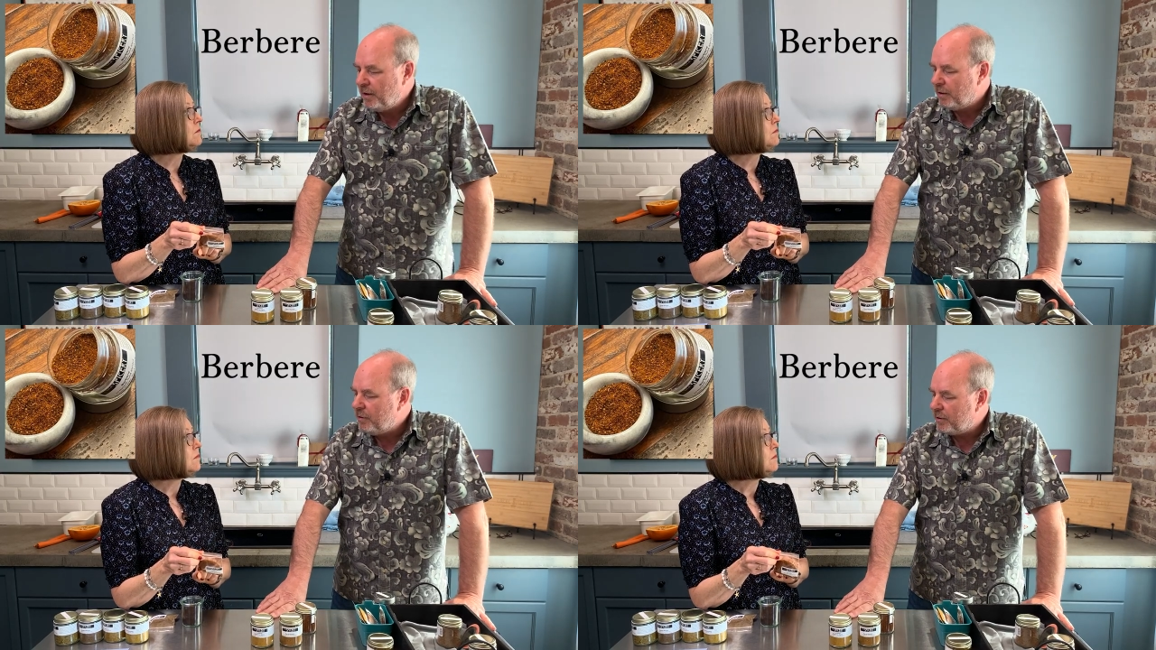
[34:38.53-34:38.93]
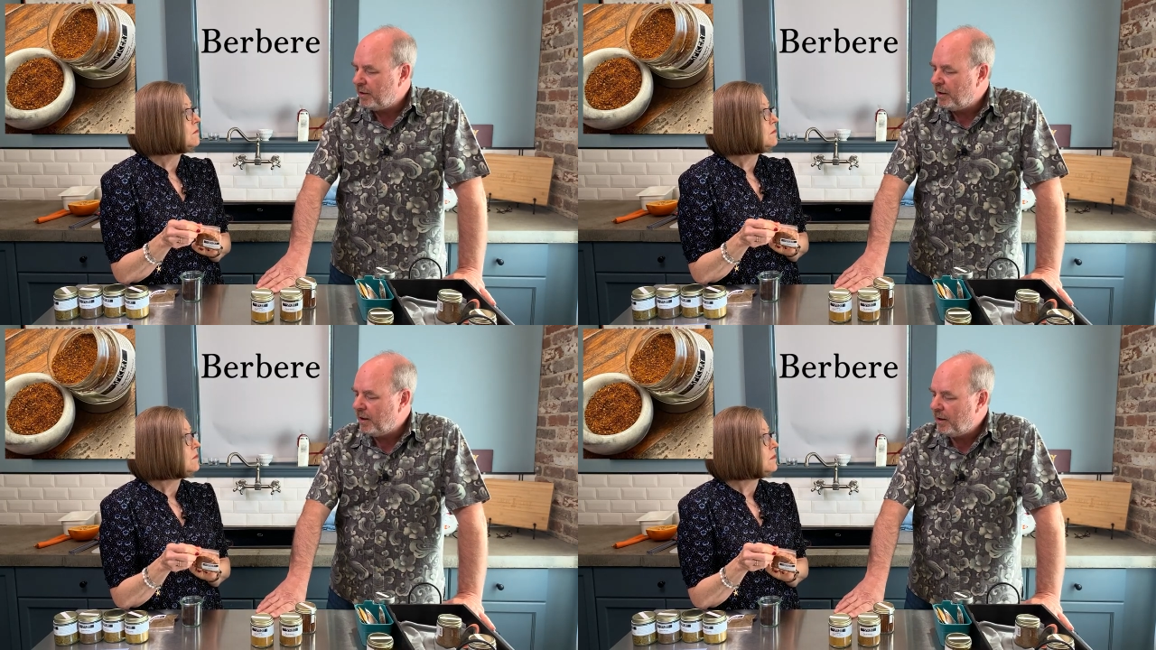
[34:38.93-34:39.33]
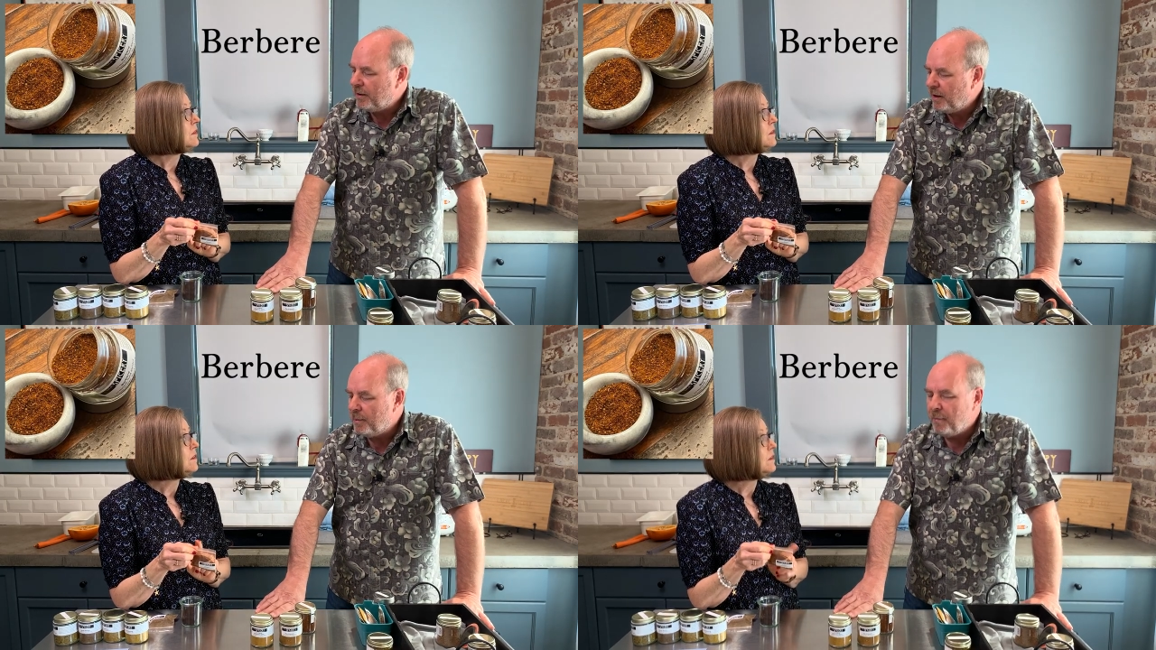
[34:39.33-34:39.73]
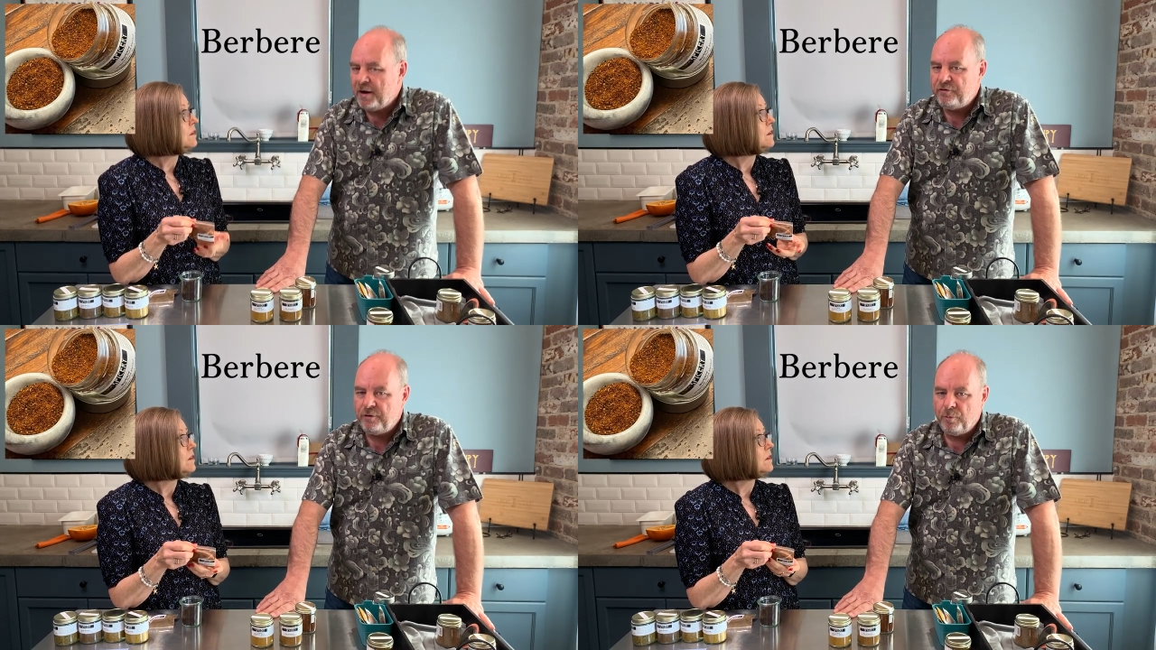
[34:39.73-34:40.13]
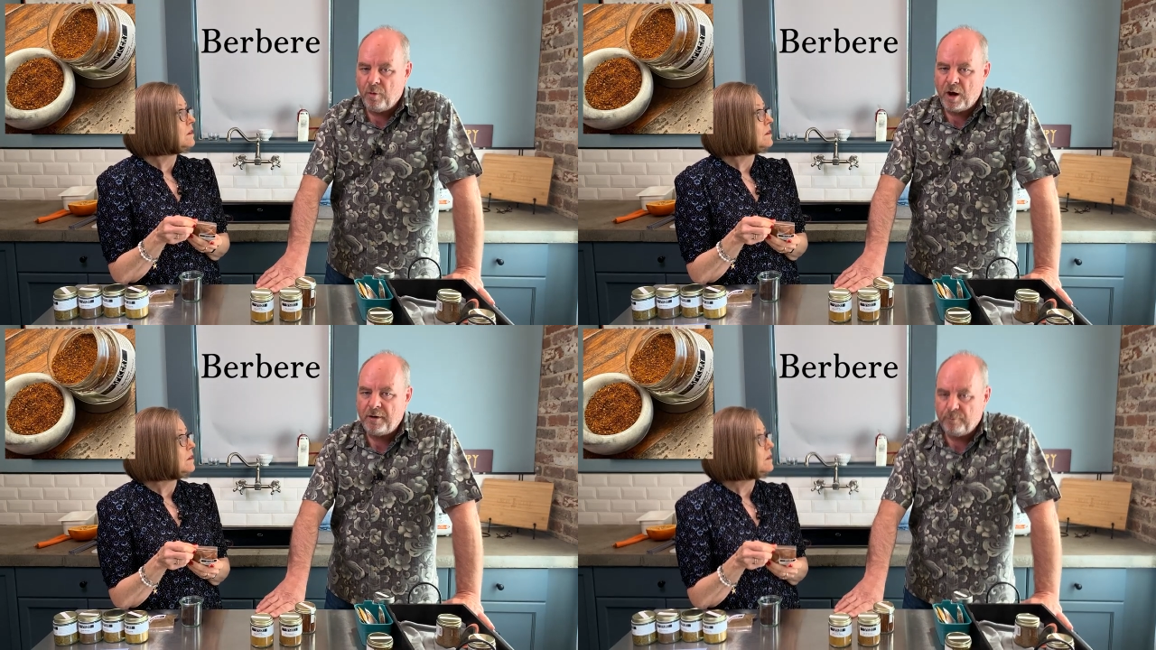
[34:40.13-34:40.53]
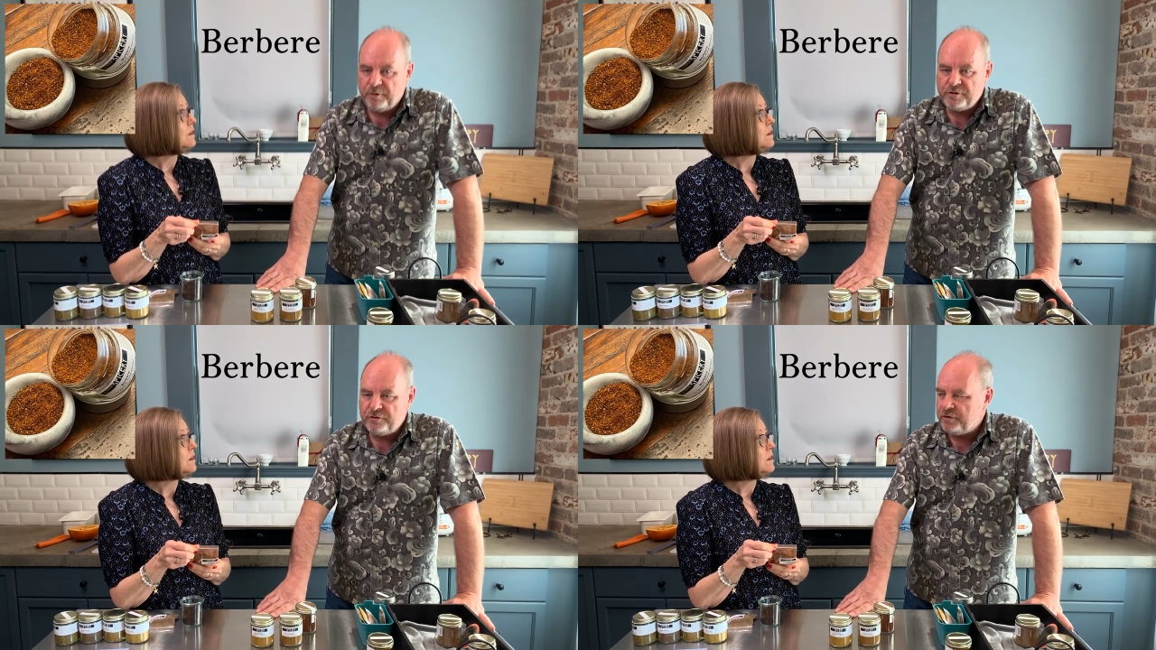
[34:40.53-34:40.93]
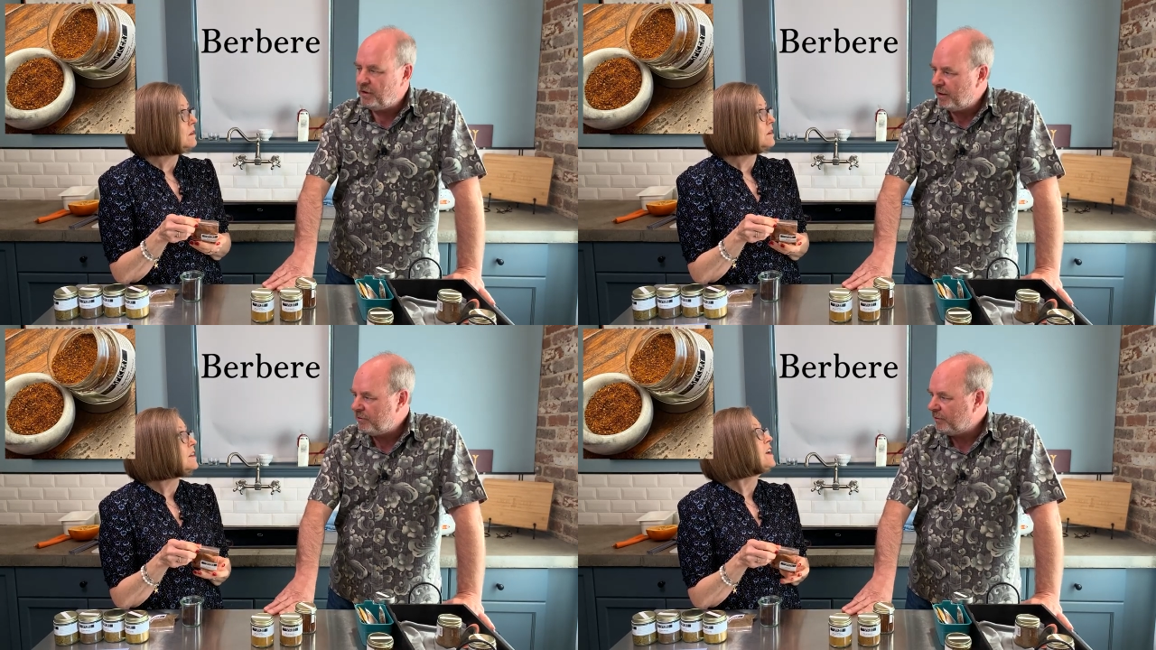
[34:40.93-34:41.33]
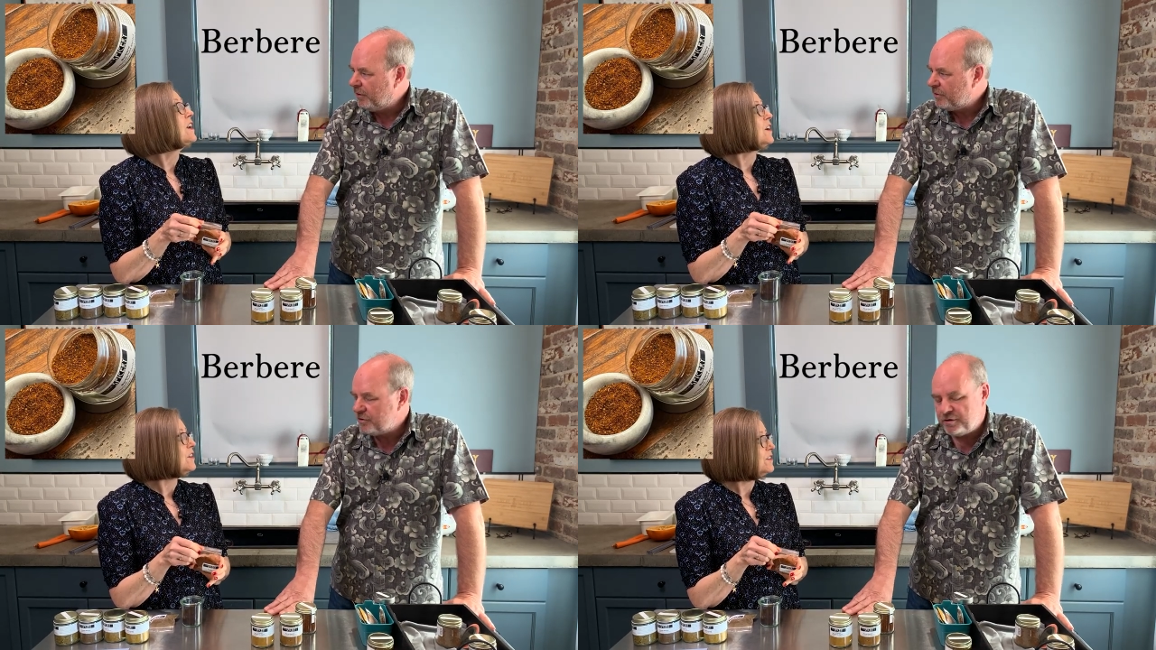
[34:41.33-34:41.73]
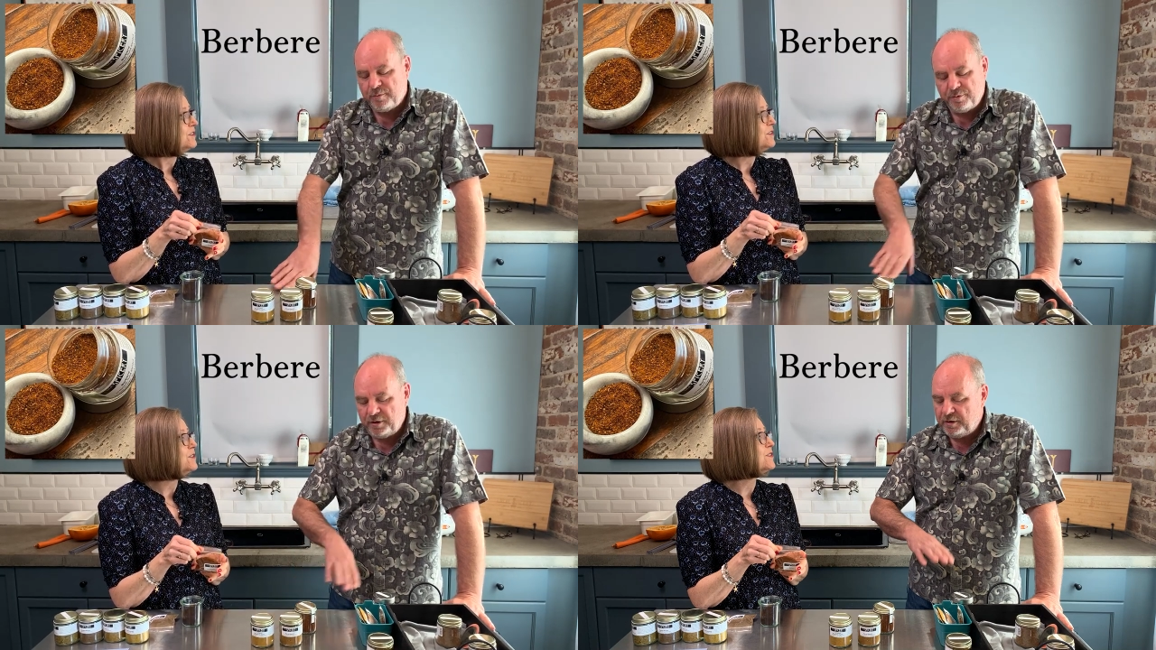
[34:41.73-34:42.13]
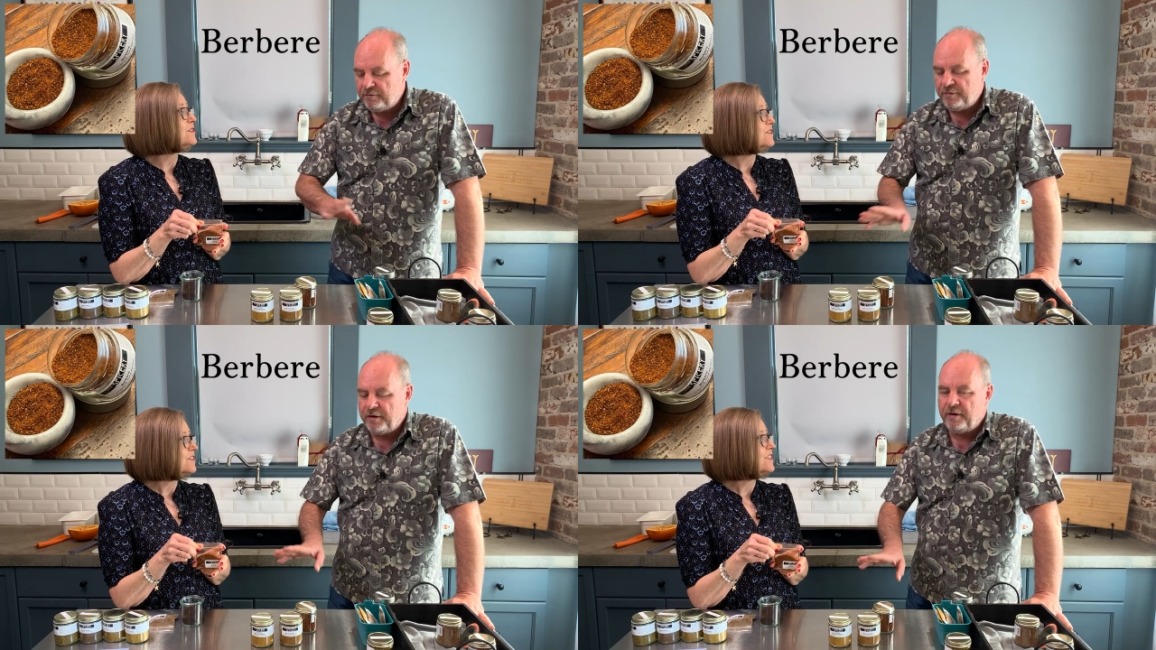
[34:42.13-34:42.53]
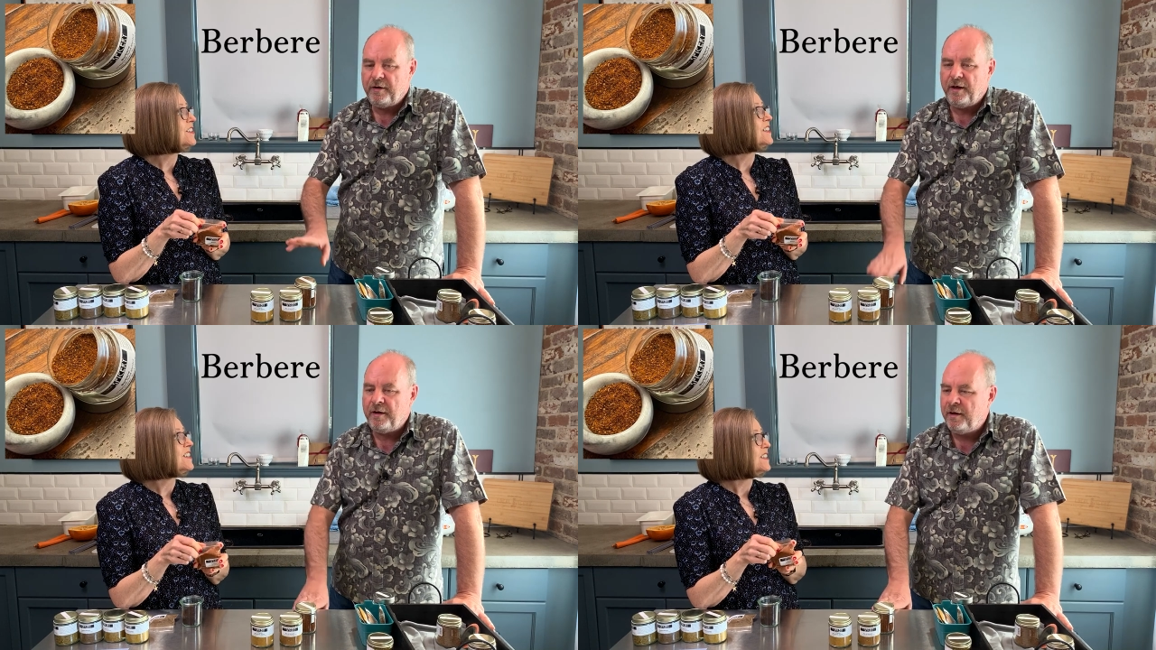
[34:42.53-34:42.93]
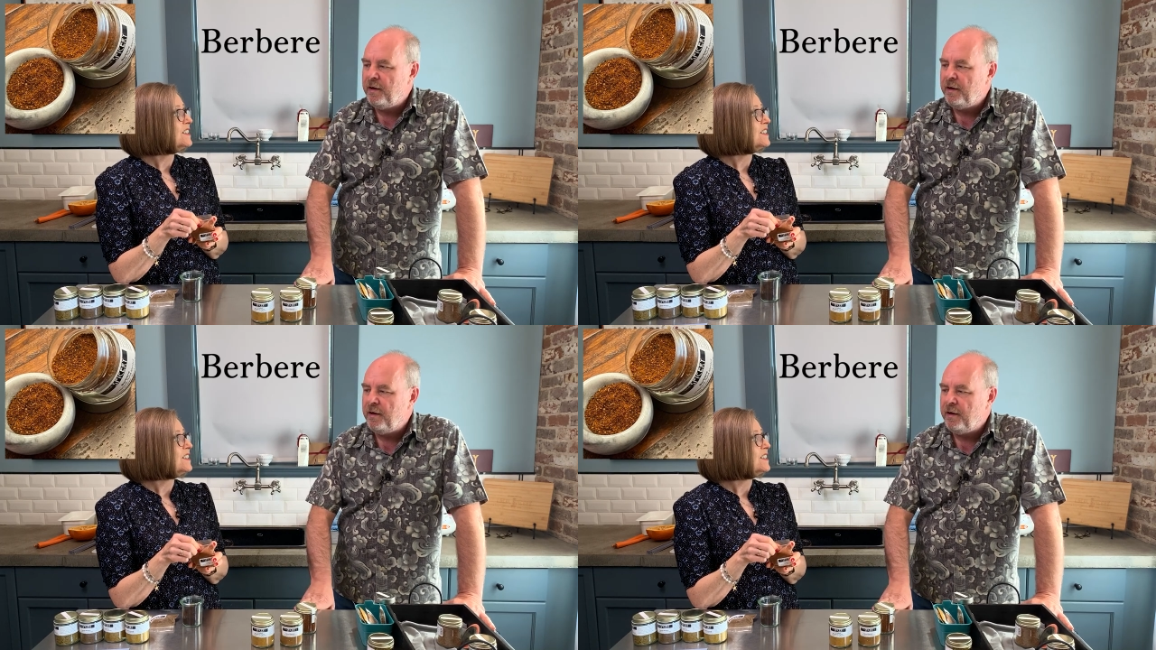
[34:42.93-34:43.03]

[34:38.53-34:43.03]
Speaker 1: cooking uh, uh, Wat, which is a lentil dish, mm. completely vegan and